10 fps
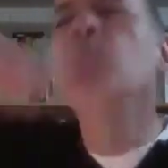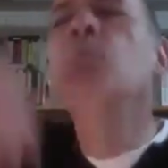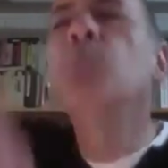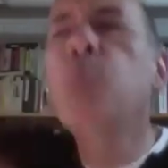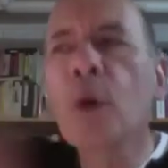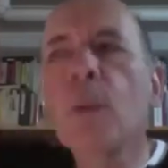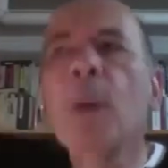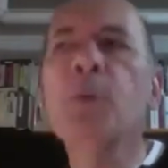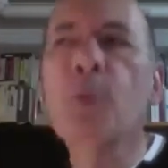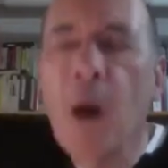brought him up
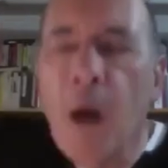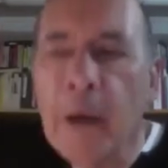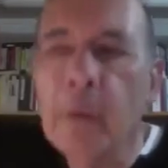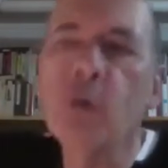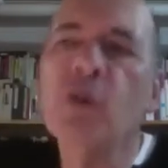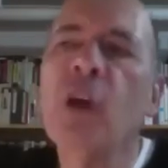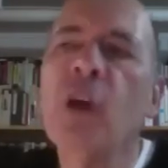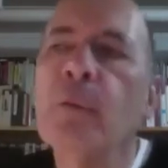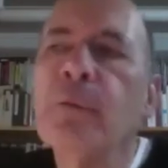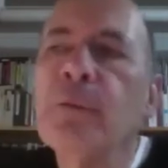to a higher
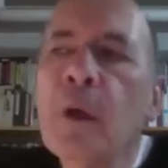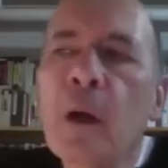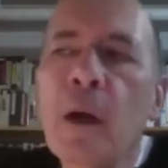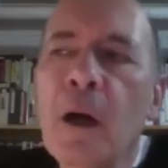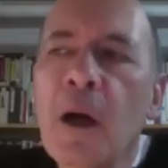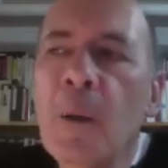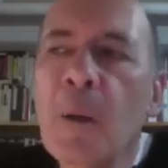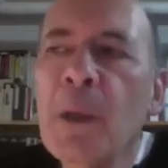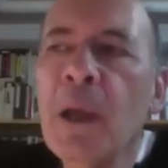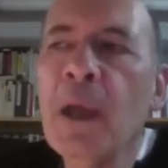shelf,
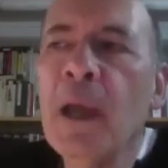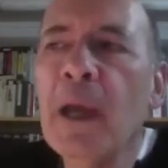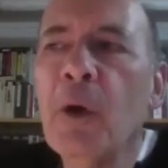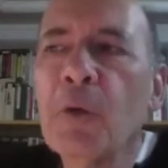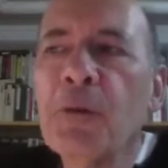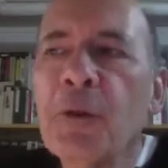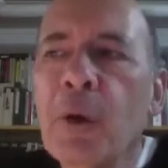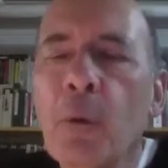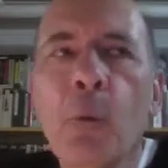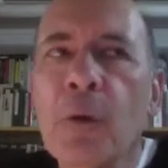and
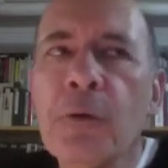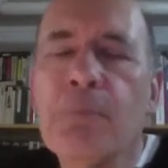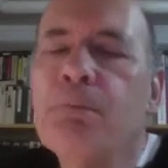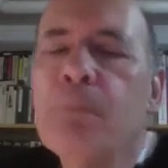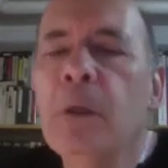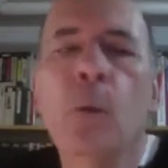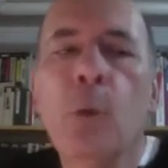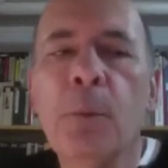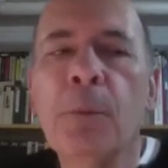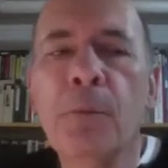also was,
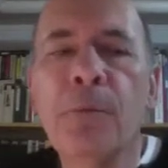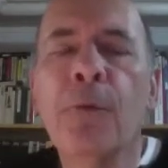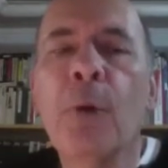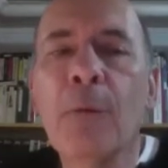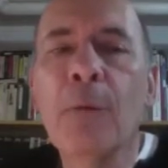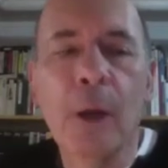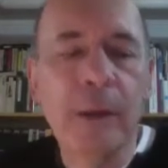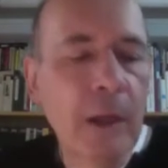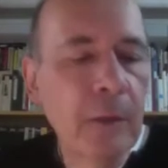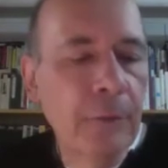will be forever
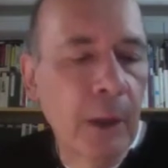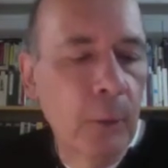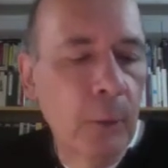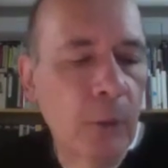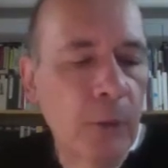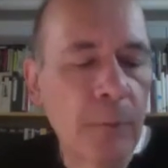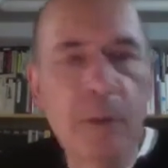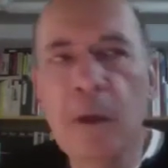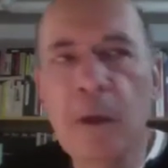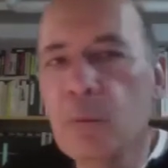identified with
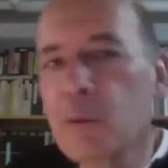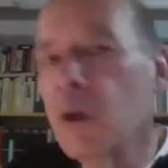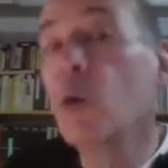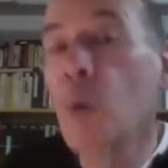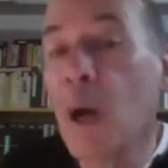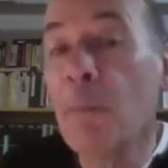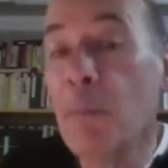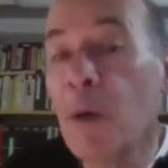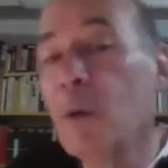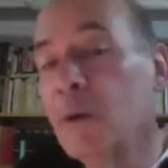him, Go
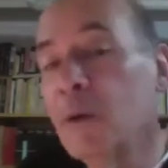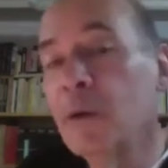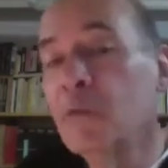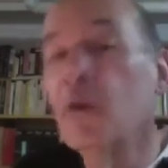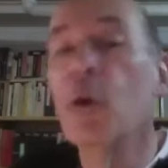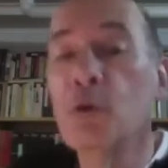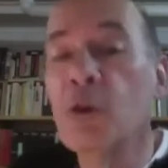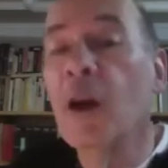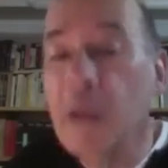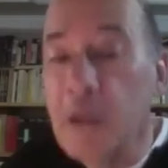Rambo and Go
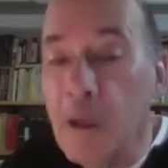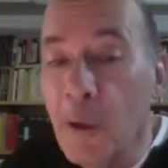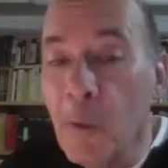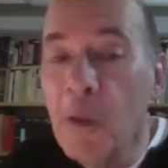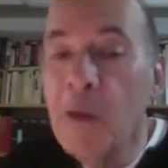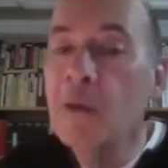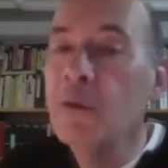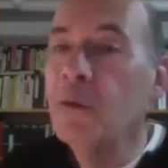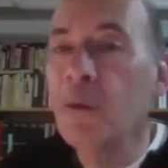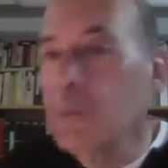Johnny Go
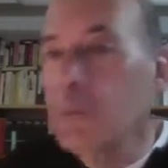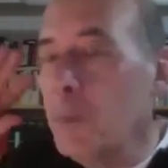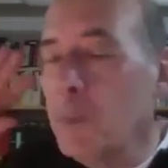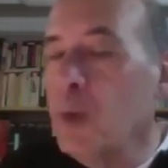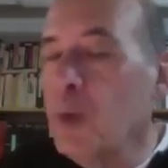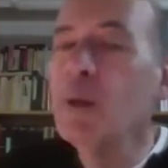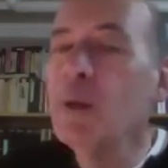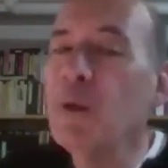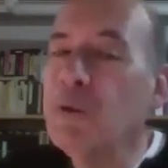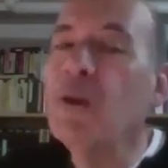is the permanent
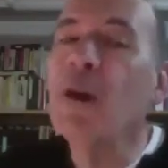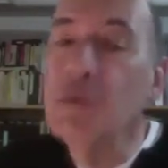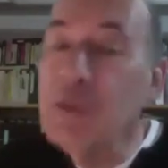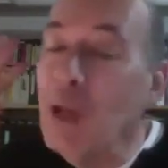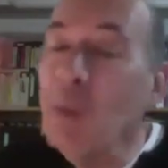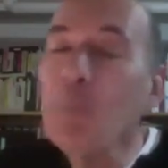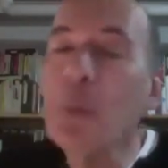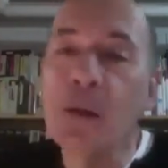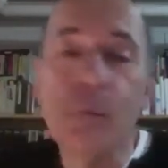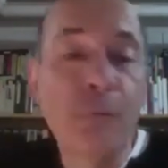
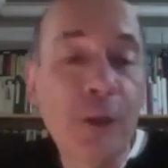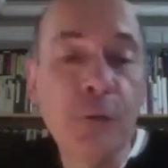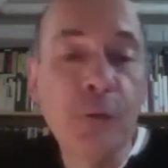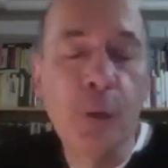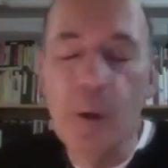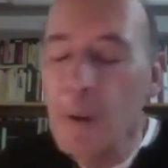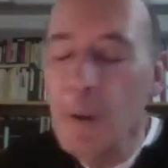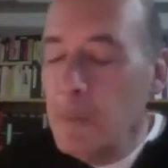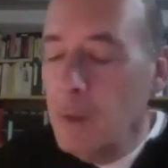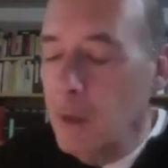soundbite affixed to her.
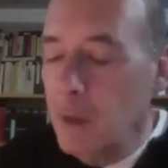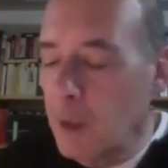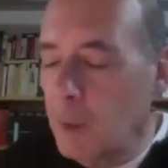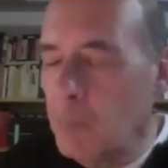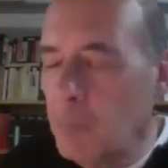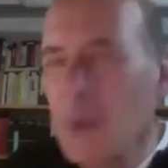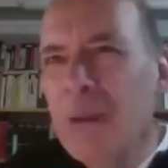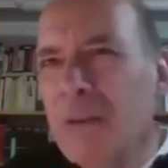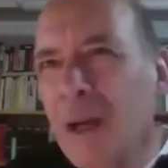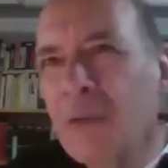
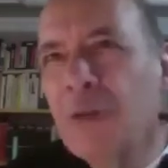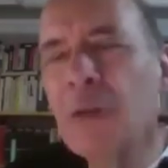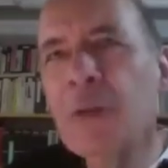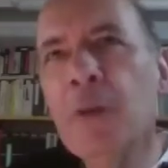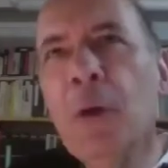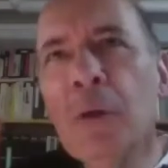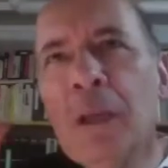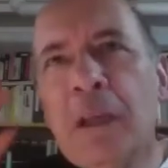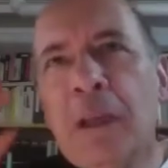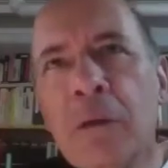You don't
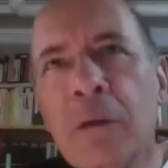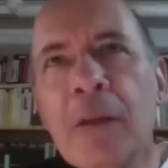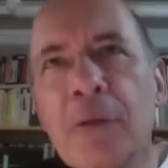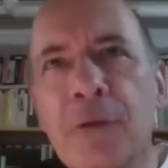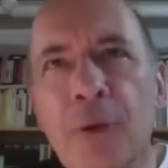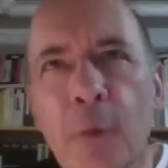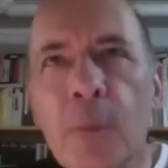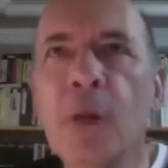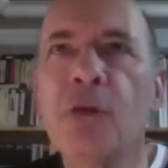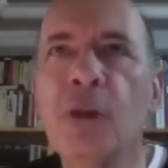hear that so
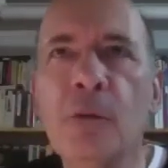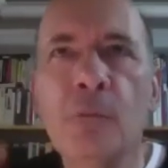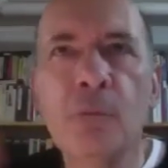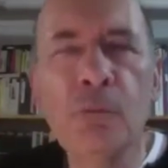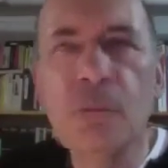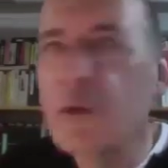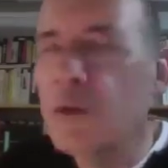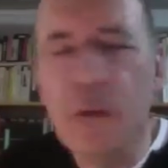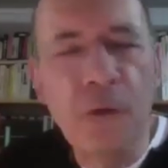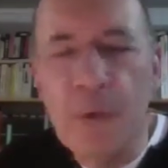much in
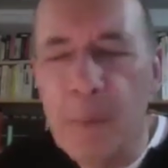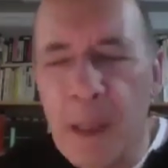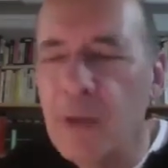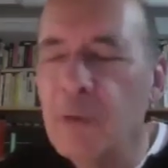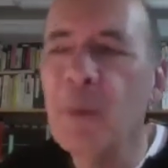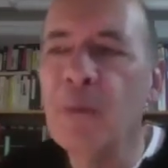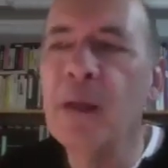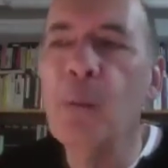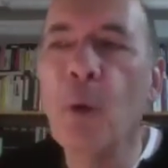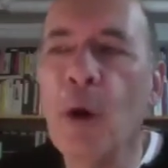discussions of Patti Smith
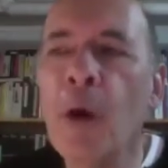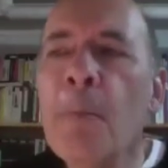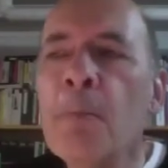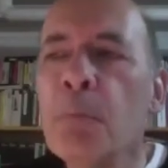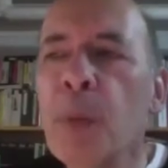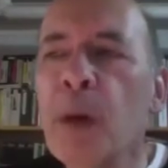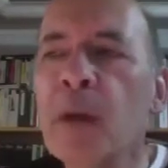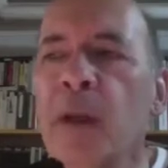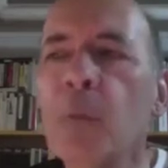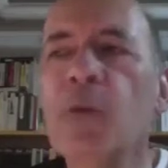anymore, but
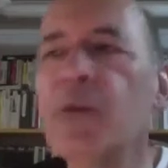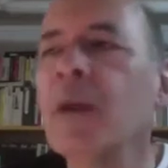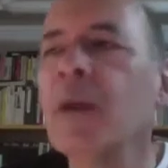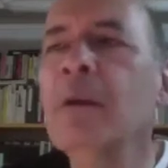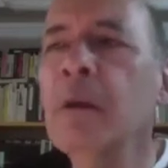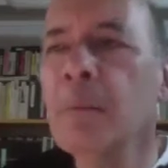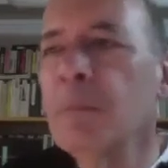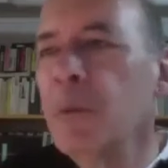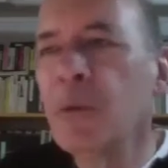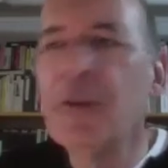it was like
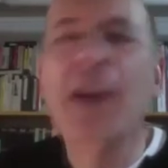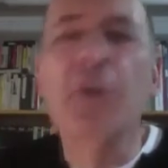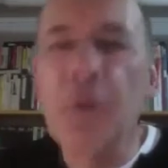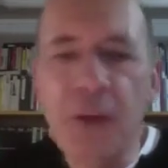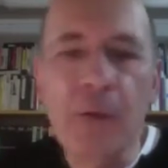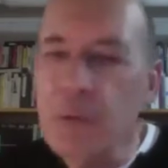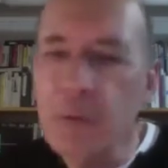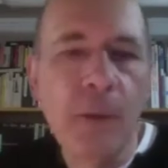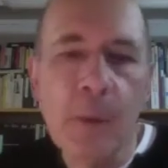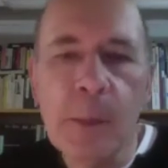the second sentence
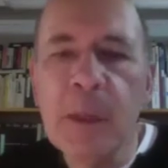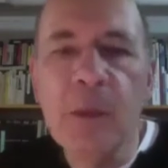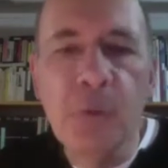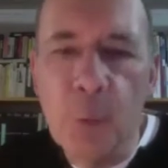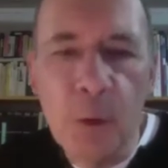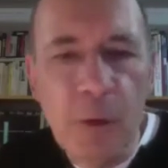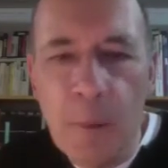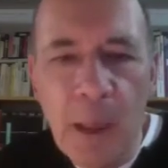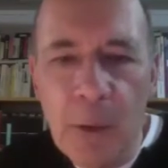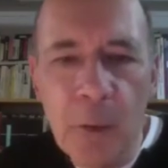of every piece written
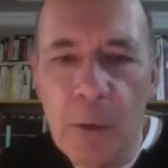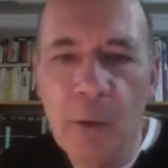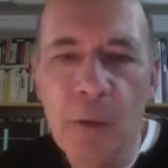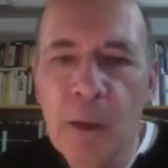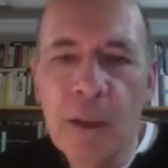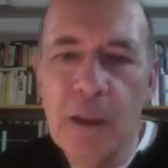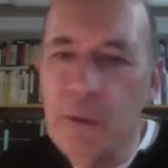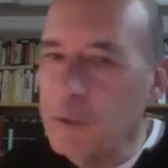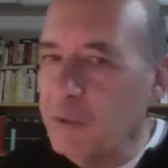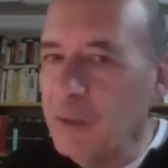about her in
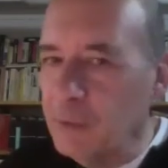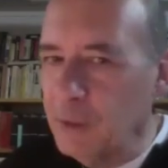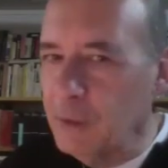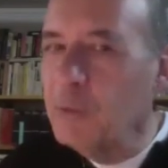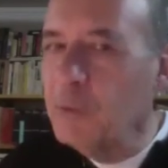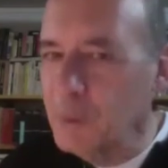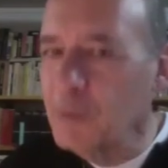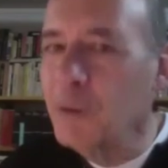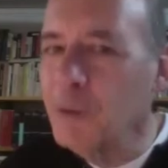the 70s, certainly.